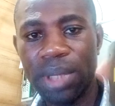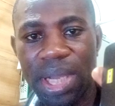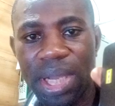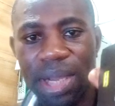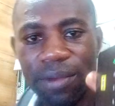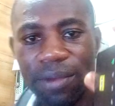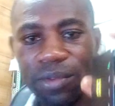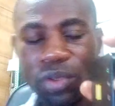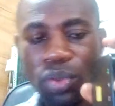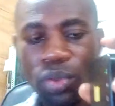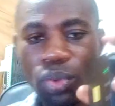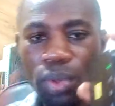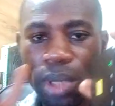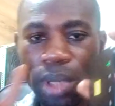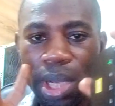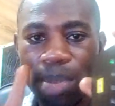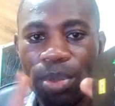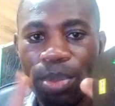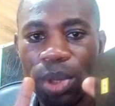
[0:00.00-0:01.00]
i have two
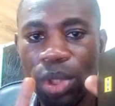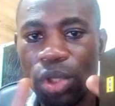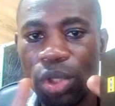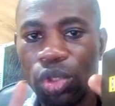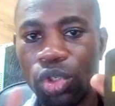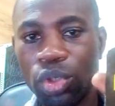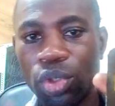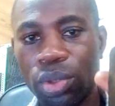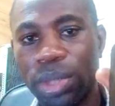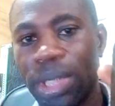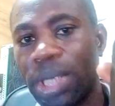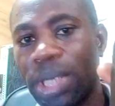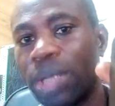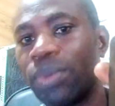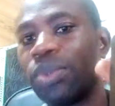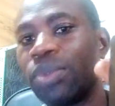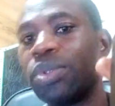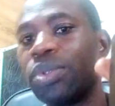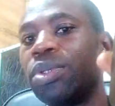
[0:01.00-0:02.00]
applications that i
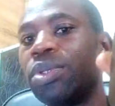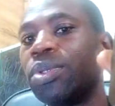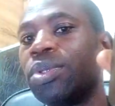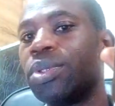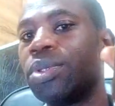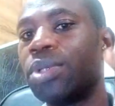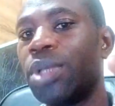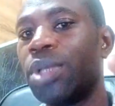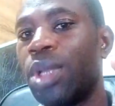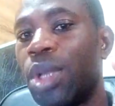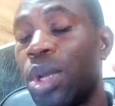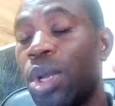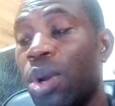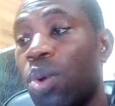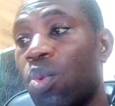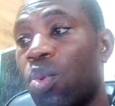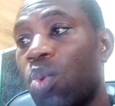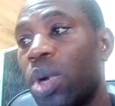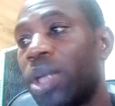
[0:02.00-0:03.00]
want to use
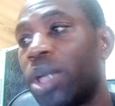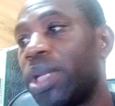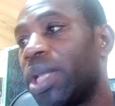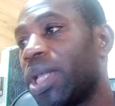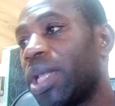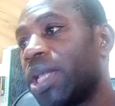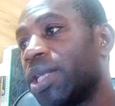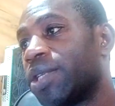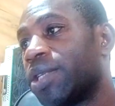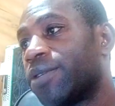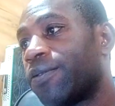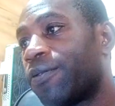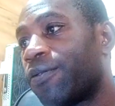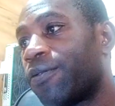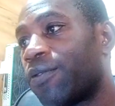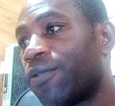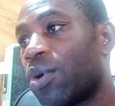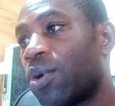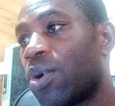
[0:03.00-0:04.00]
one is
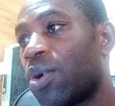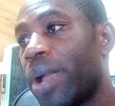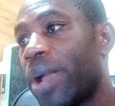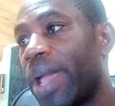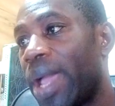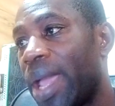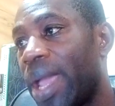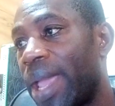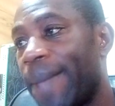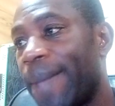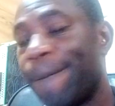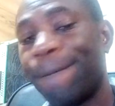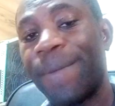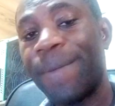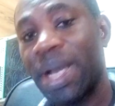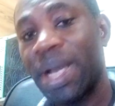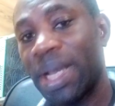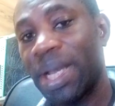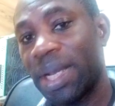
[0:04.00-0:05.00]
for
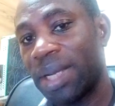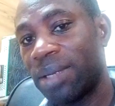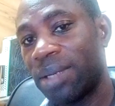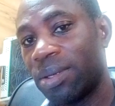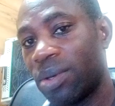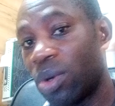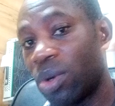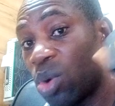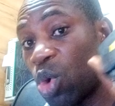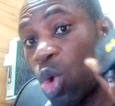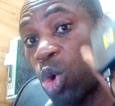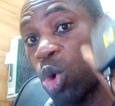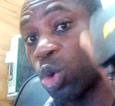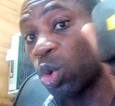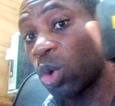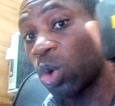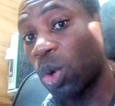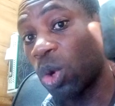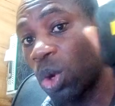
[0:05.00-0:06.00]
empire
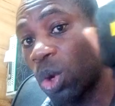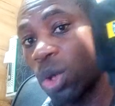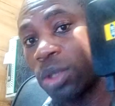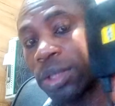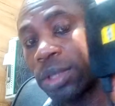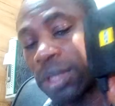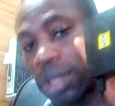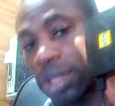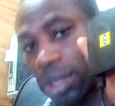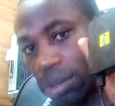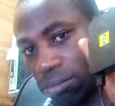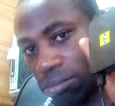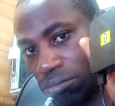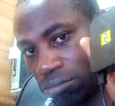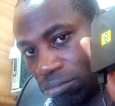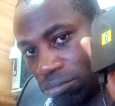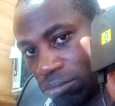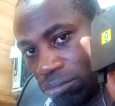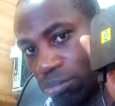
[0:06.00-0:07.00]
unlocked
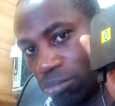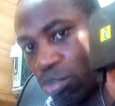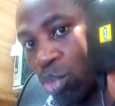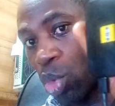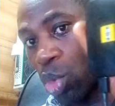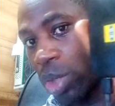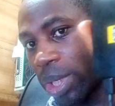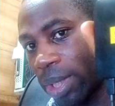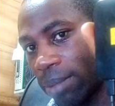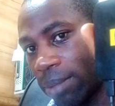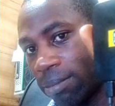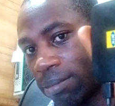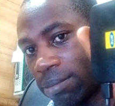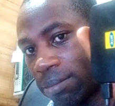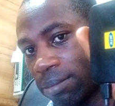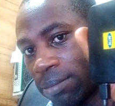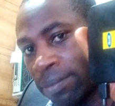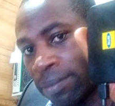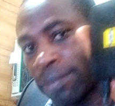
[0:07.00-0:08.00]
mode
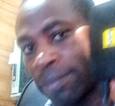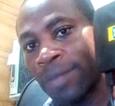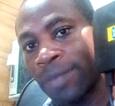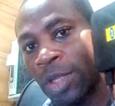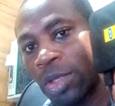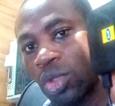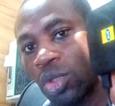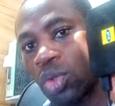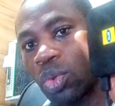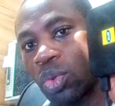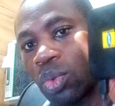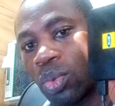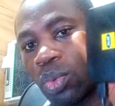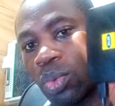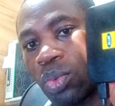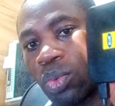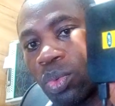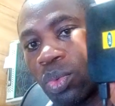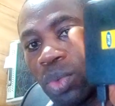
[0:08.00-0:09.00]
so
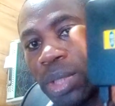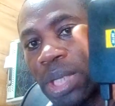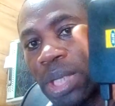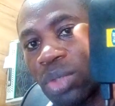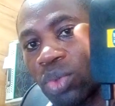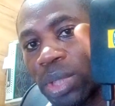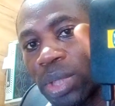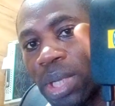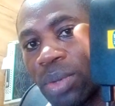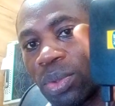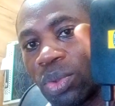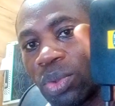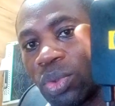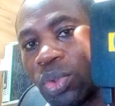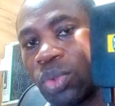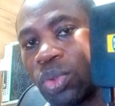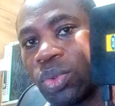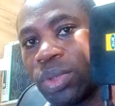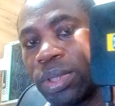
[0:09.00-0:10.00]
that's what i want to
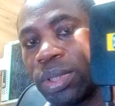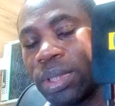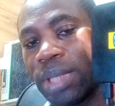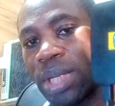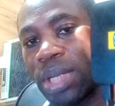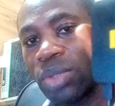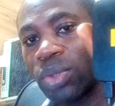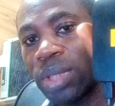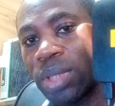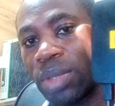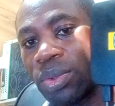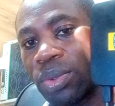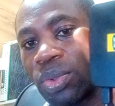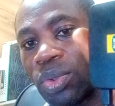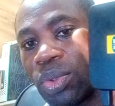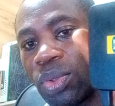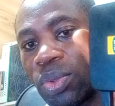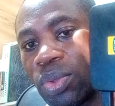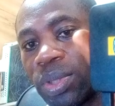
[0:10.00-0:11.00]
use that's what i want
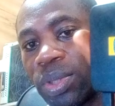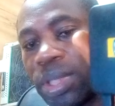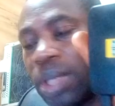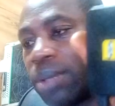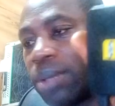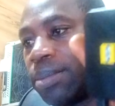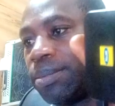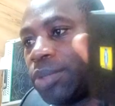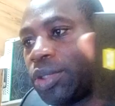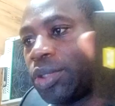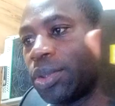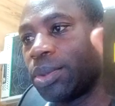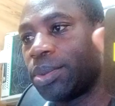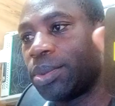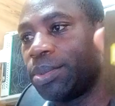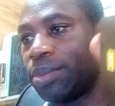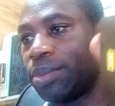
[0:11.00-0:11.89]
to use now so